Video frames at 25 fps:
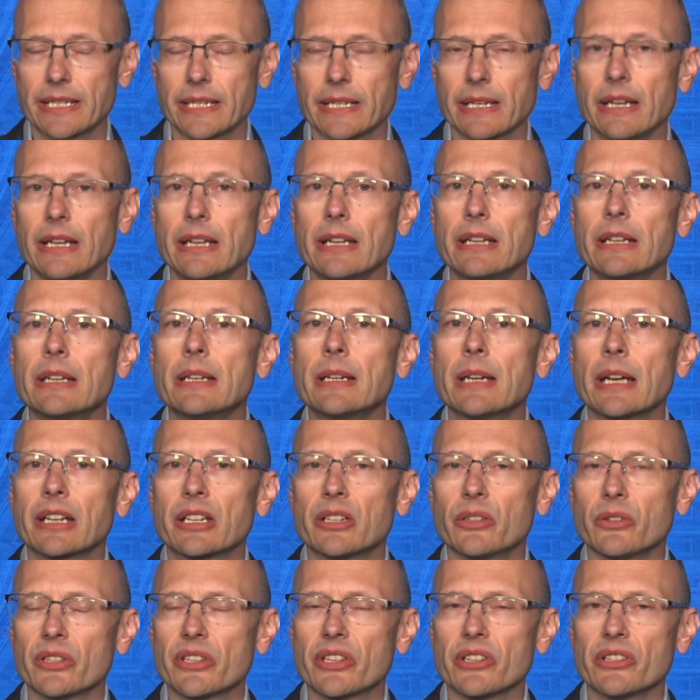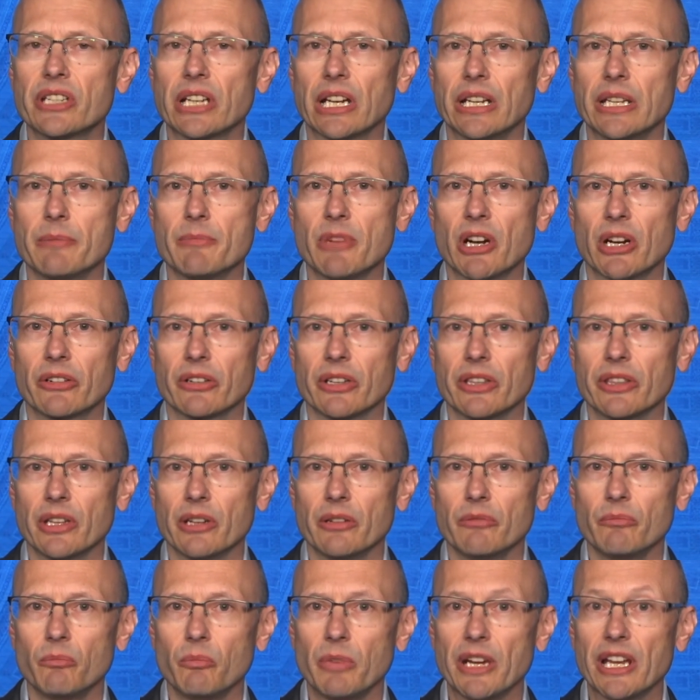So do you expect the FDA to approve it
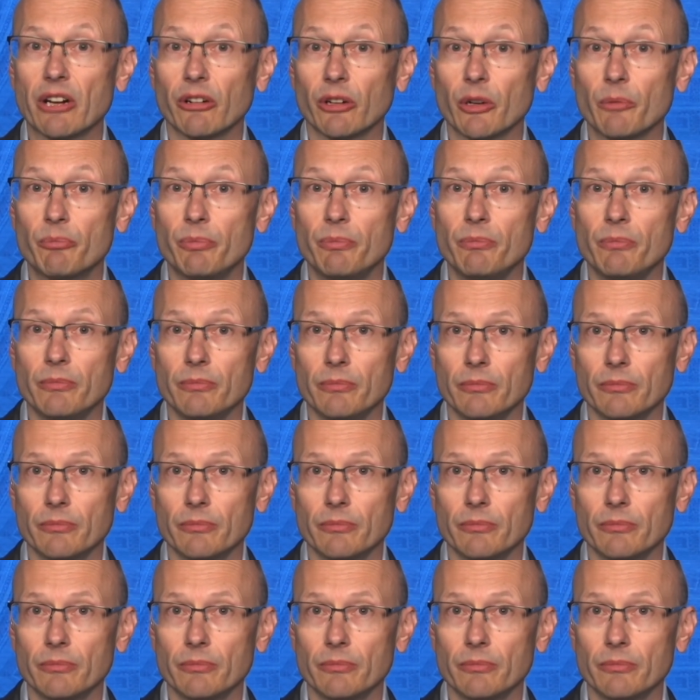for those older age